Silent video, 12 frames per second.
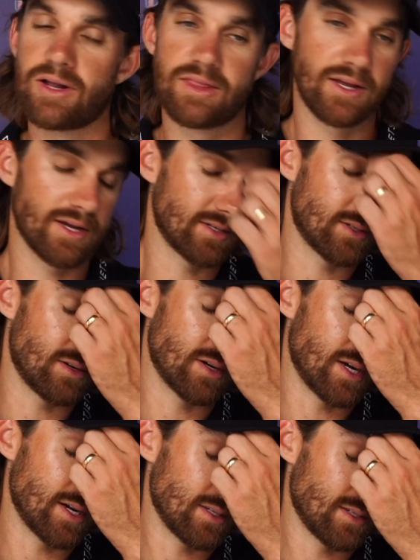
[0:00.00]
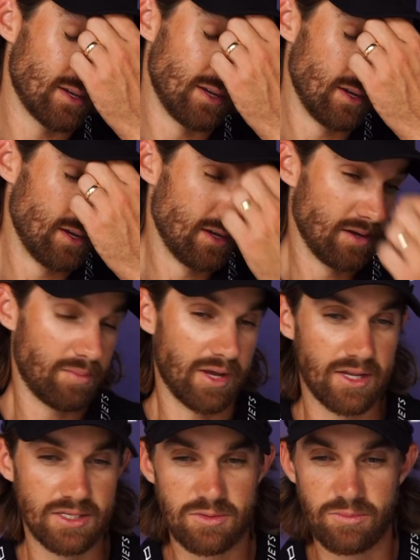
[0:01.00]
I think I saw guys
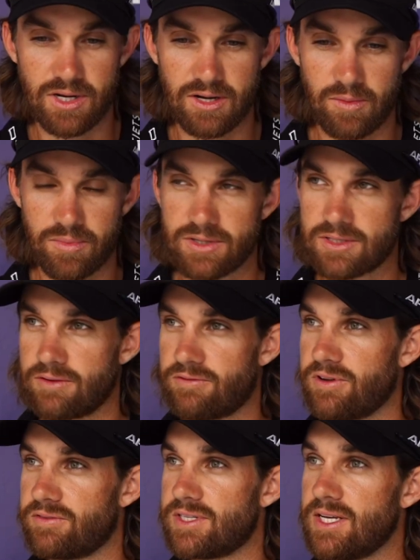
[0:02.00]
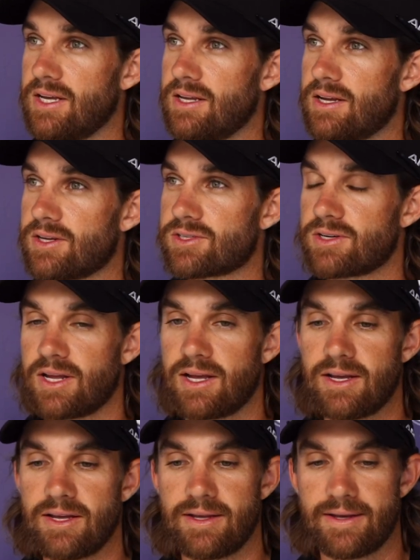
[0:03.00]
making some big numbers on 15
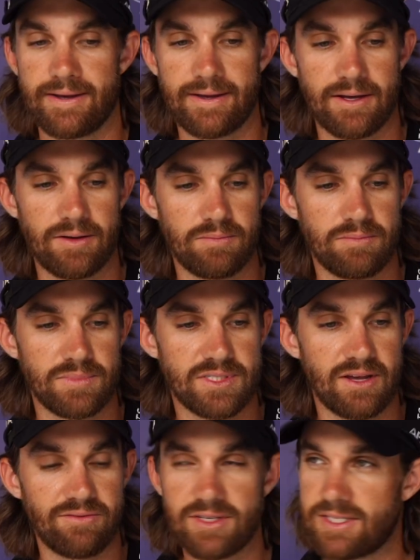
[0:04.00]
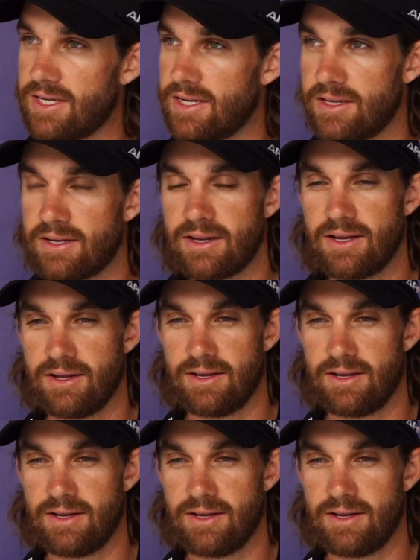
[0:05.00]
yesterday, um, 17.